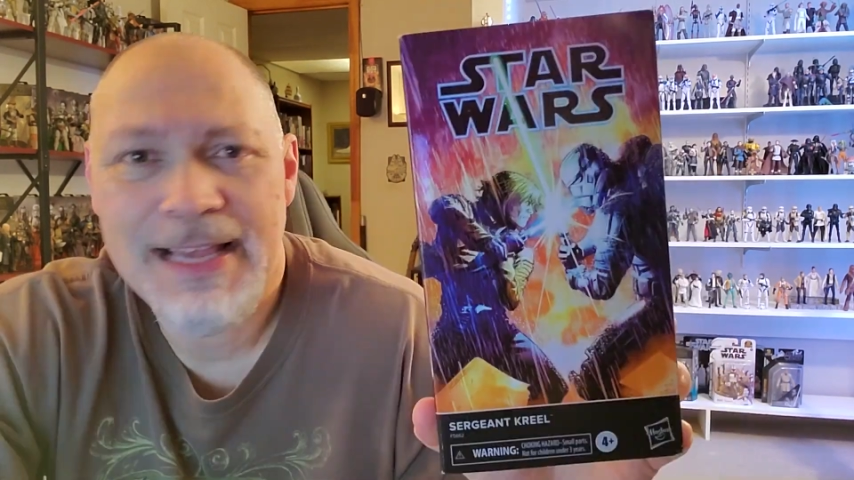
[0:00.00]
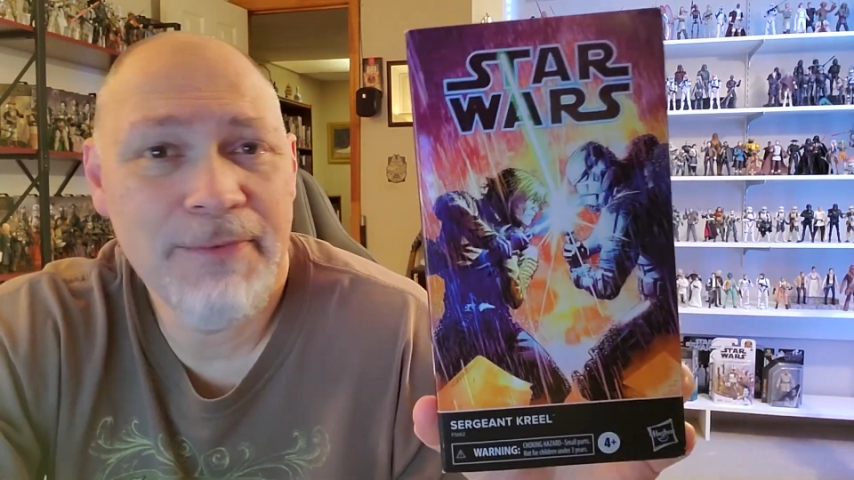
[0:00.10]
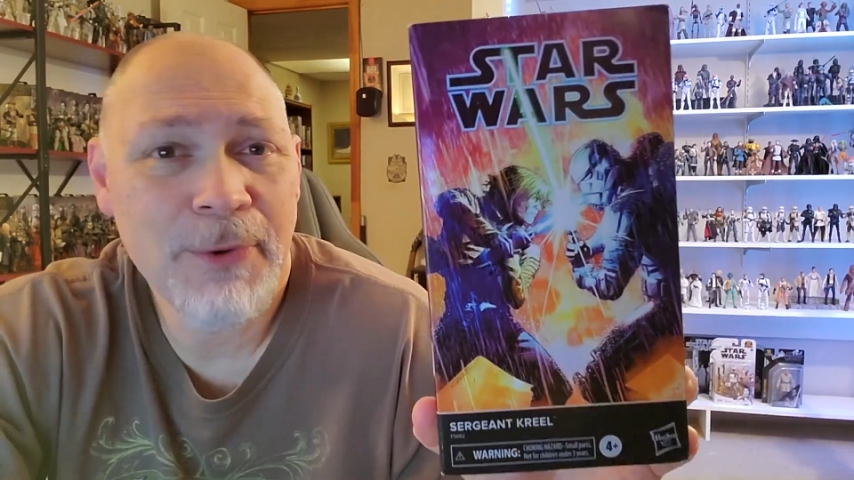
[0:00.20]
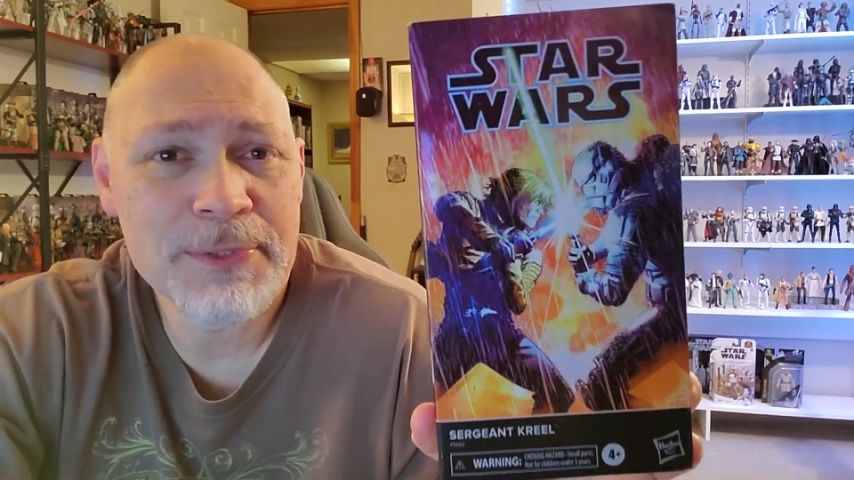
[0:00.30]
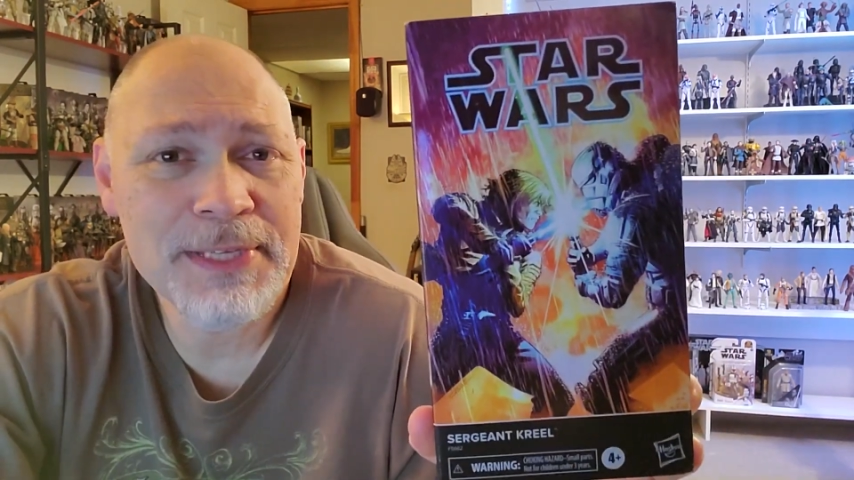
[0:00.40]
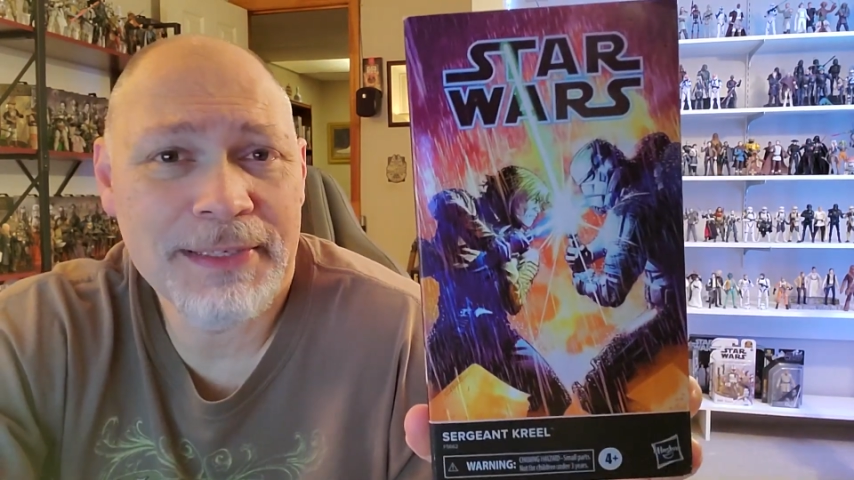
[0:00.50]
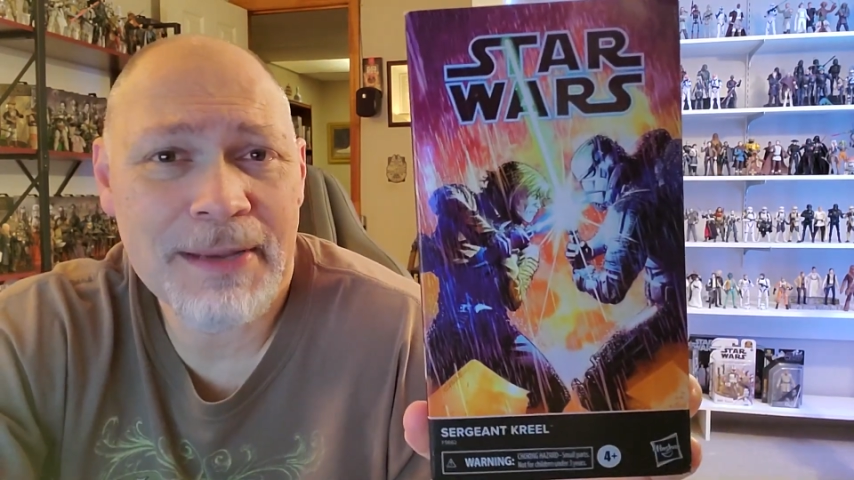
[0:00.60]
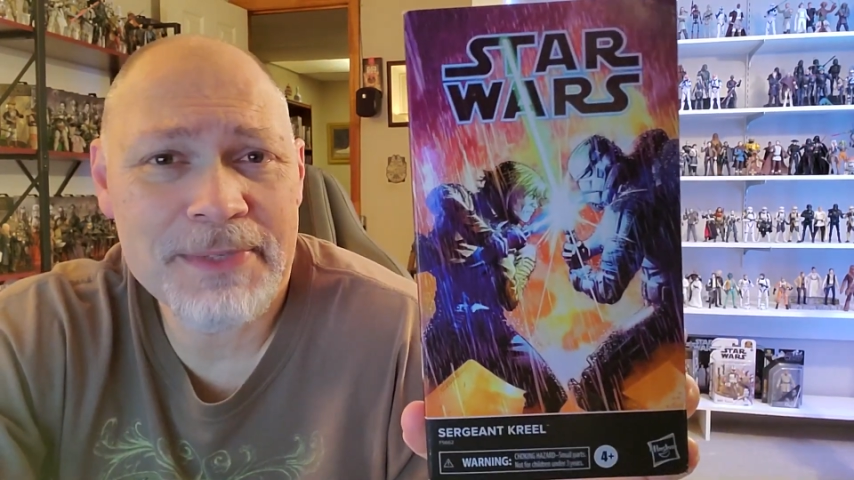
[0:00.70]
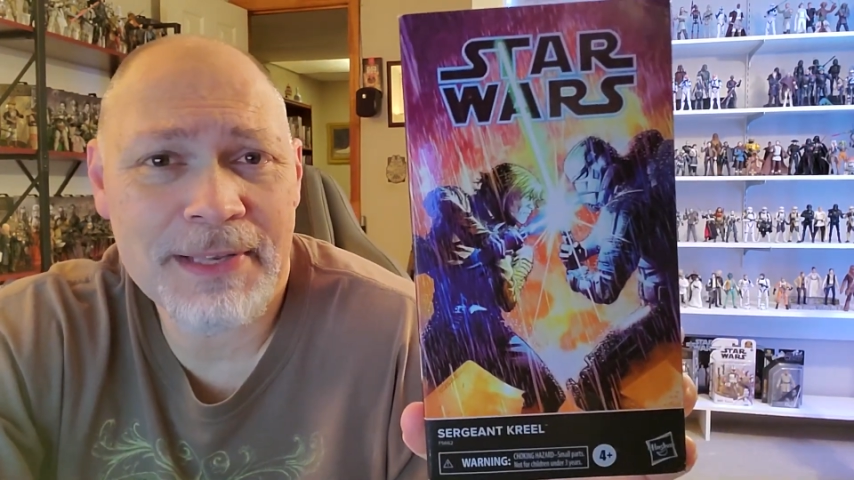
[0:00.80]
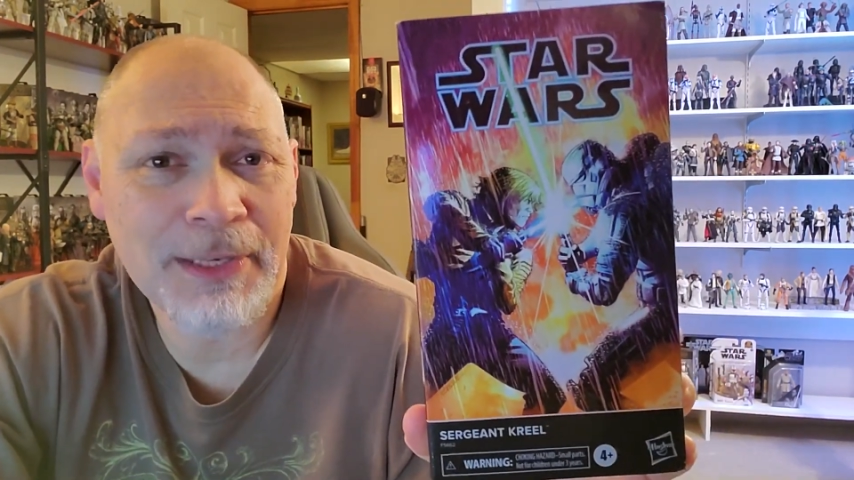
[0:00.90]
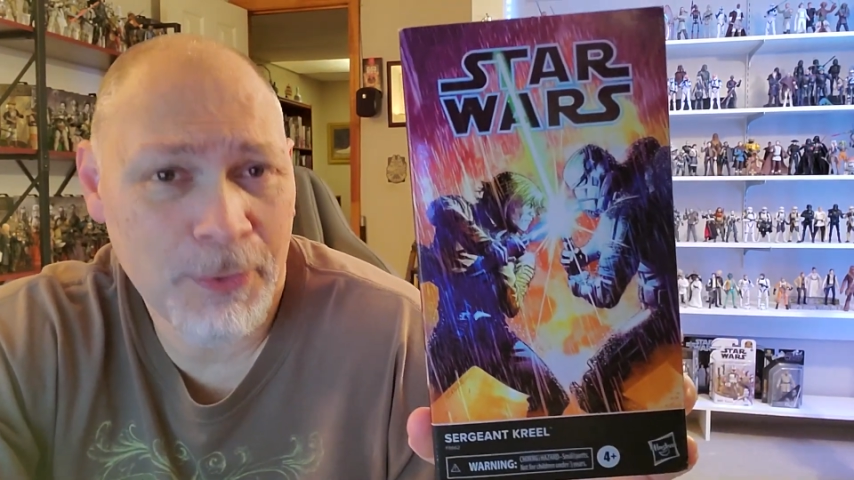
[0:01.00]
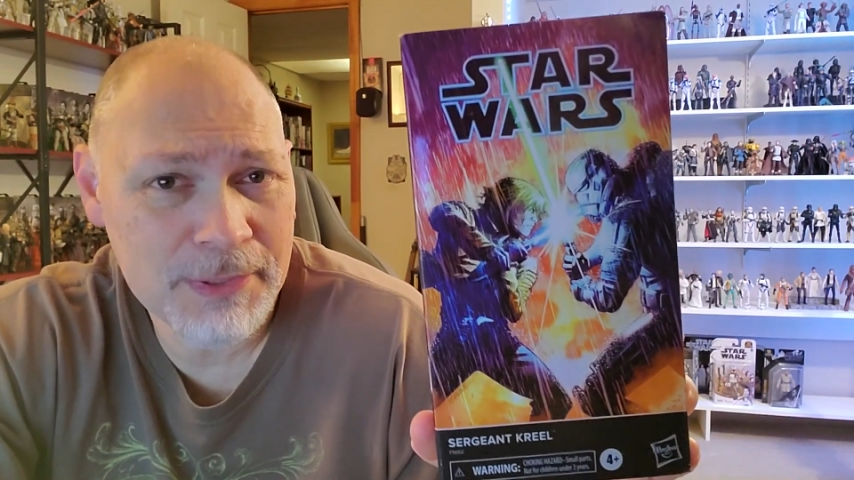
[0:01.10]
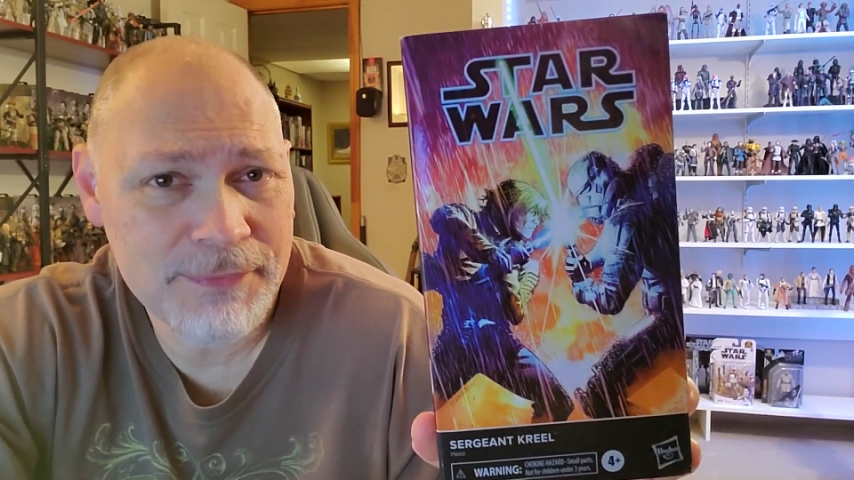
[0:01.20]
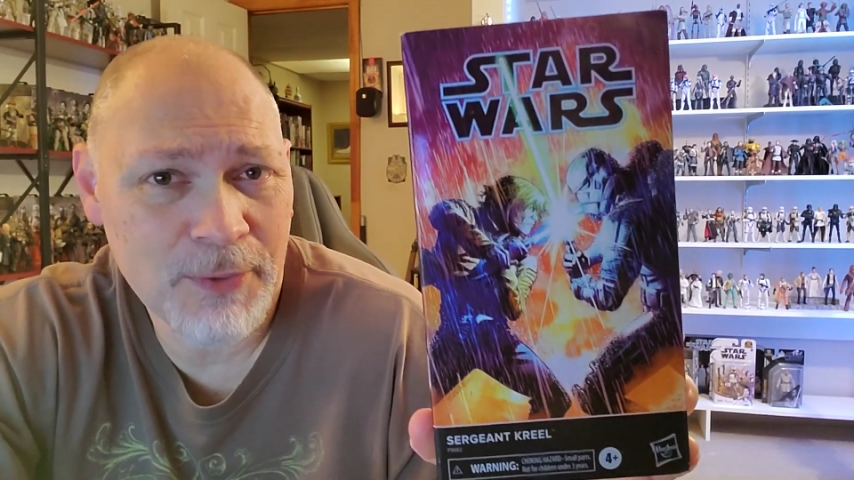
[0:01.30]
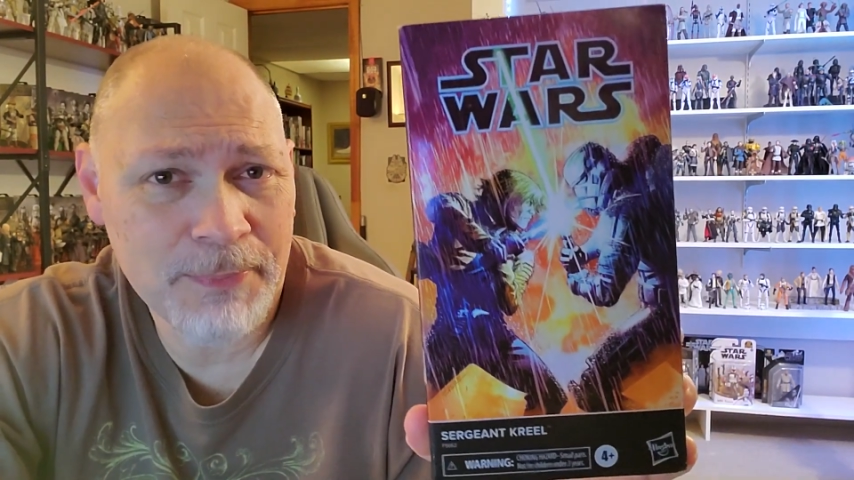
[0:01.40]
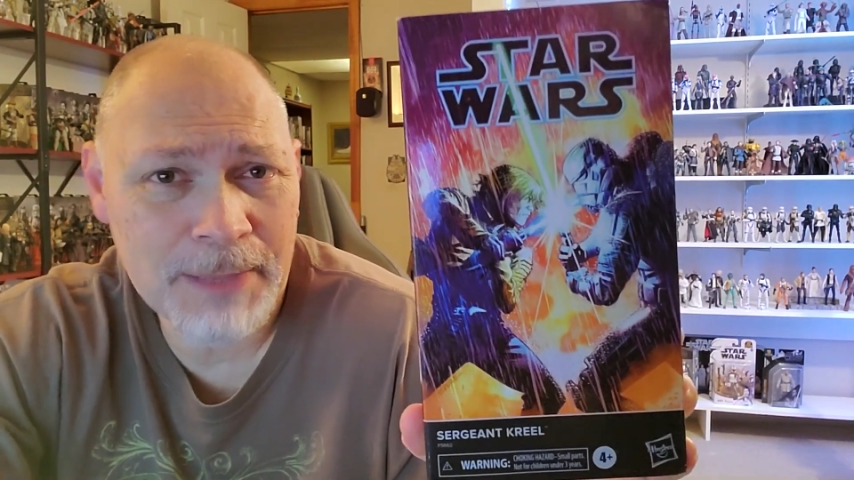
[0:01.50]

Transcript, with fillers: And of course, it comes in the Lucasfilm